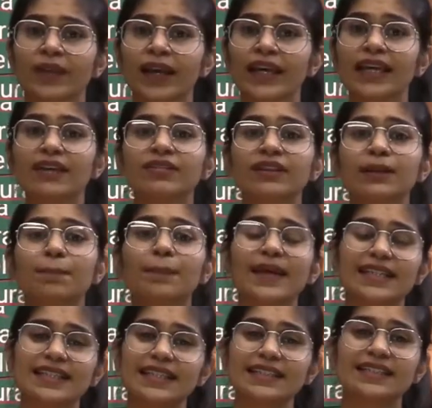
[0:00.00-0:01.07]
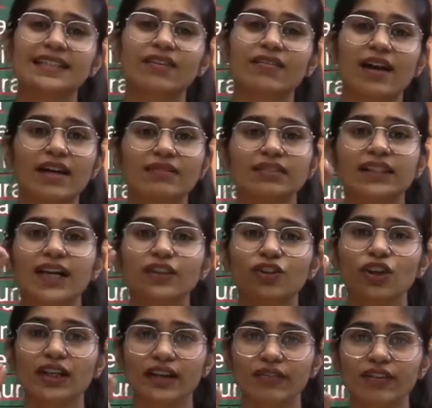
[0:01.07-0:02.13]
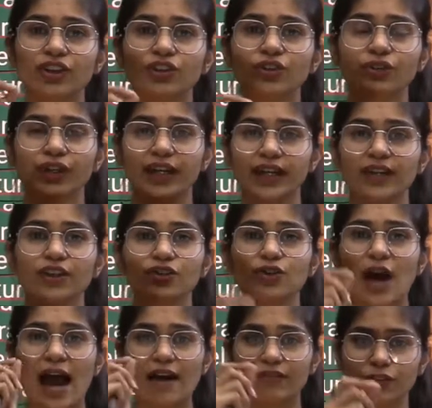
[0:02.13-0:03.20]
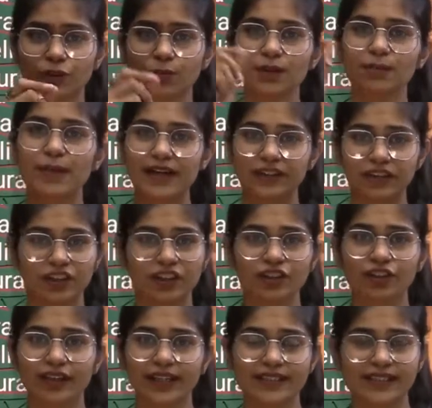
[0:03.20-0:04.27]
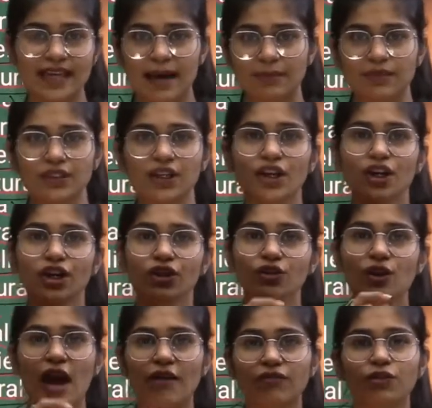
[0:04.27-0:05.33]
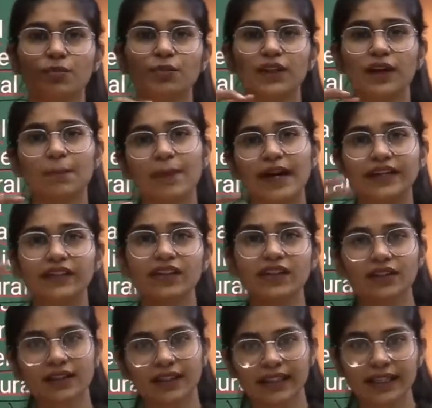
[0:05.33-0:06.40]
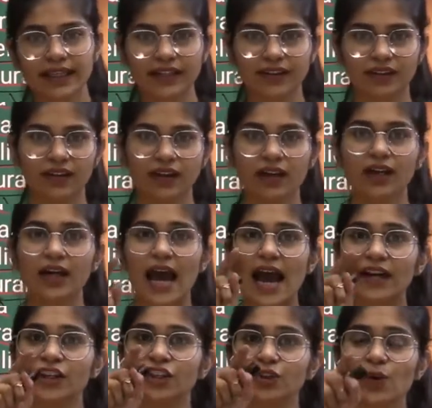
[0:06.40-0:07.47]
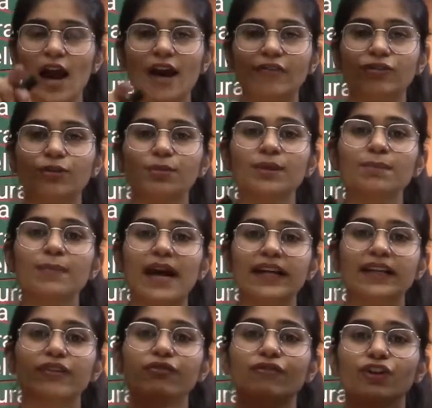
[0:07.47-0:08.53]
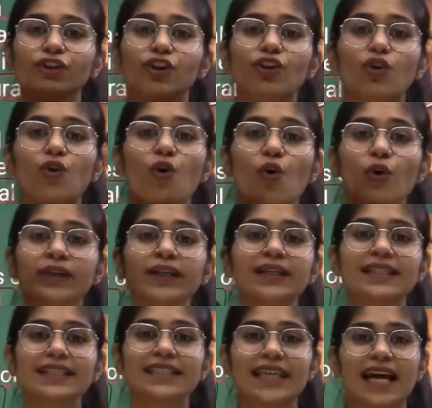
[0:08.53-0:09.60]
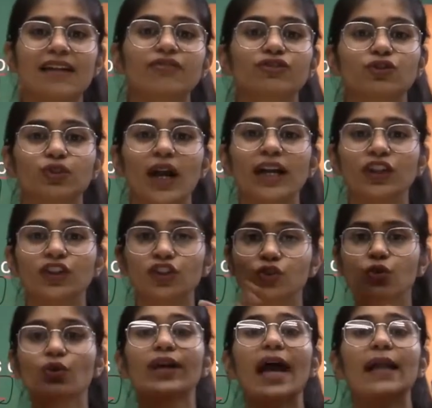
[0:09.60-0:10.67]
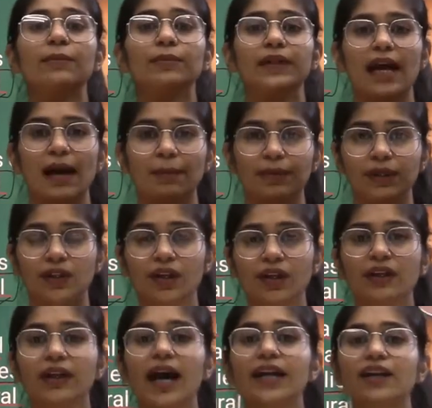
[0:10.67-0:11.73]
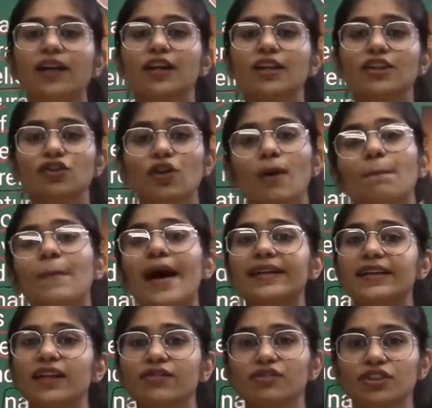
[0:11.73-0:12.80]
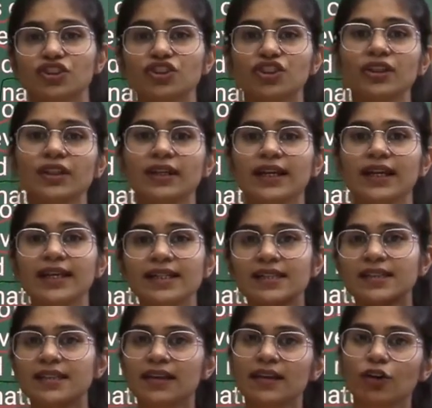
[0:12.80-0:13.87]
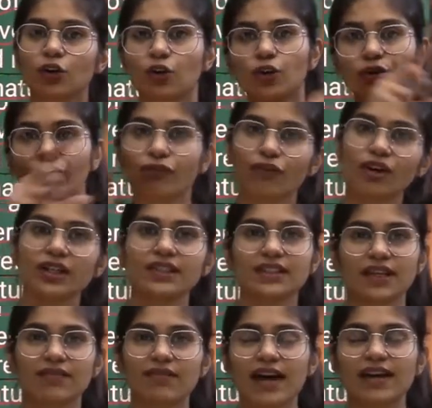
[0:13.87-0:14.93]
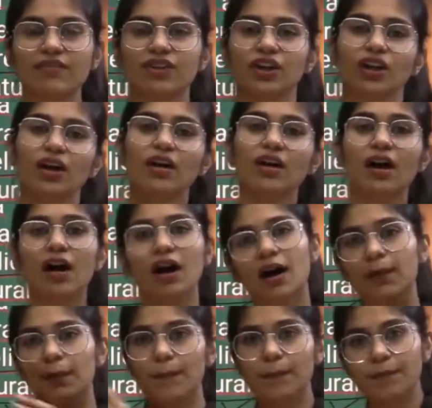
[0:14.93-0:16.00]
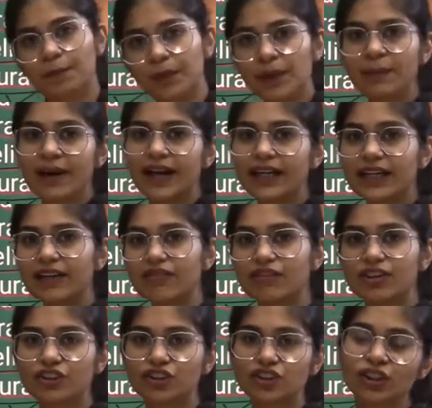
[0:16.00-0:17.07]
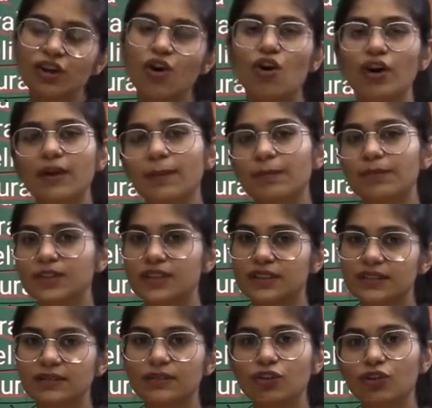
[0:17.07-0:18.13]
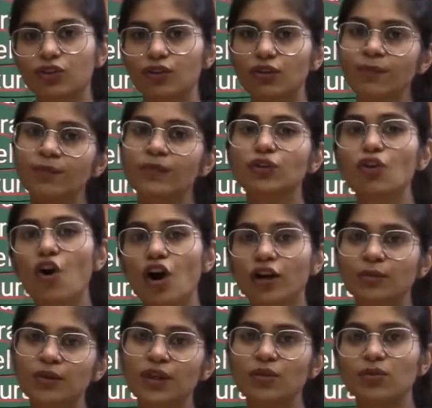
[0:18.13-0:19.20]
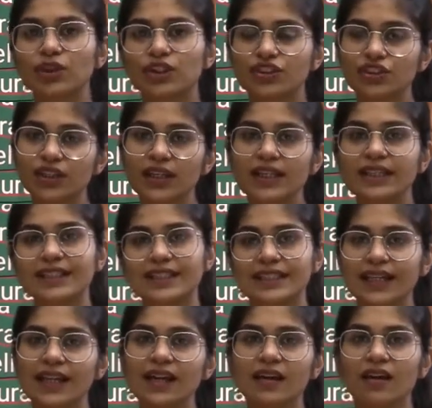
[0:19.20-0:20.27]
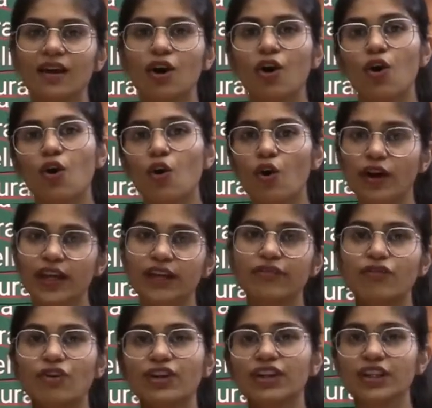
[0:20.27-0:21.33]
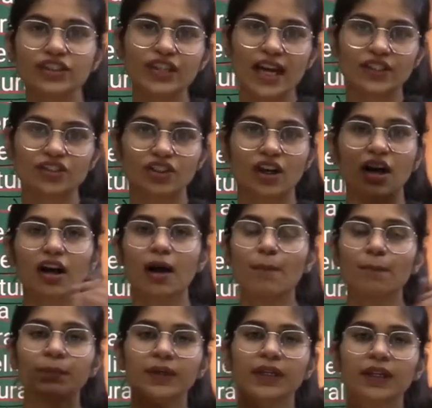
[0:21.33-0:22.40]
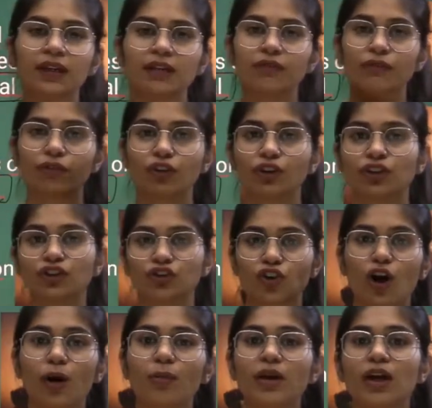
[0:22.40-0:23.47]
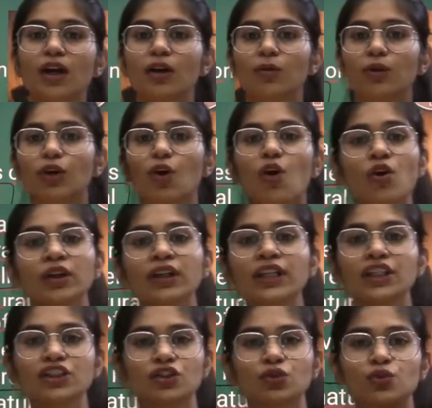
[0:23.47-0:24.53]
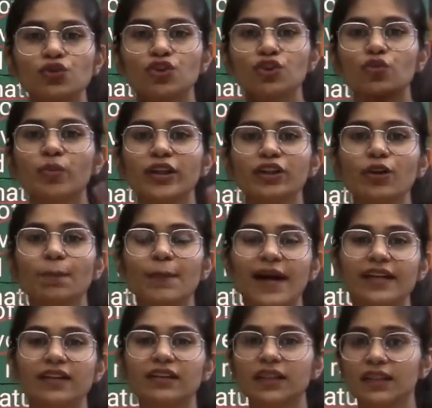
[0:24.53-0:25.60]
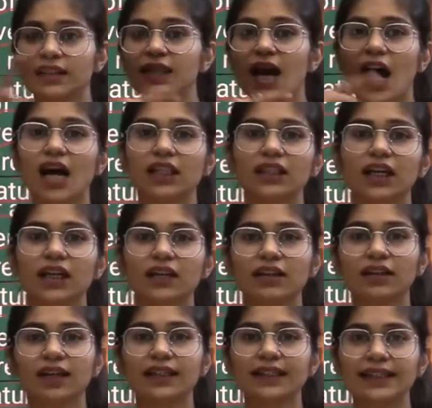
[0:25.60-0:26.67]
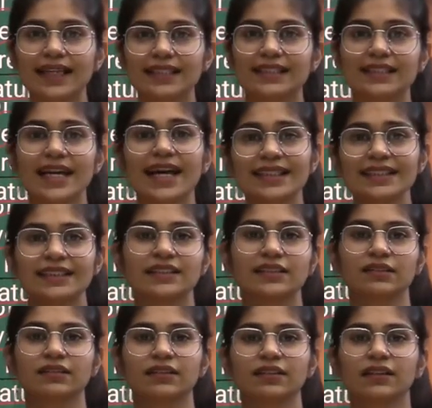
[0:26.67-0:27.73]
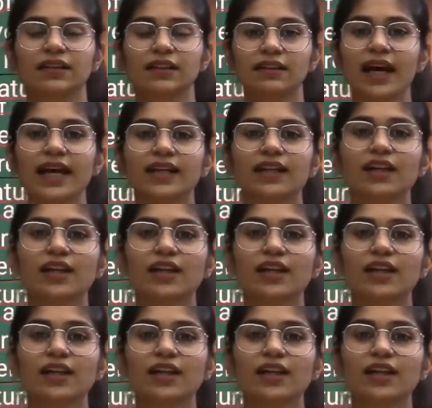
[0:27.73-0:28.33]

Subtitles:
Even the basic survival that you're living today, you have to be better in your exams. You have to be a better kid and you have to be better for your own self so that you can be happy, right? So a better version is good for survival. A primitive version or a normal version is still okay for rejection. A company for a job will only choose you when you're better than the other contestants, right?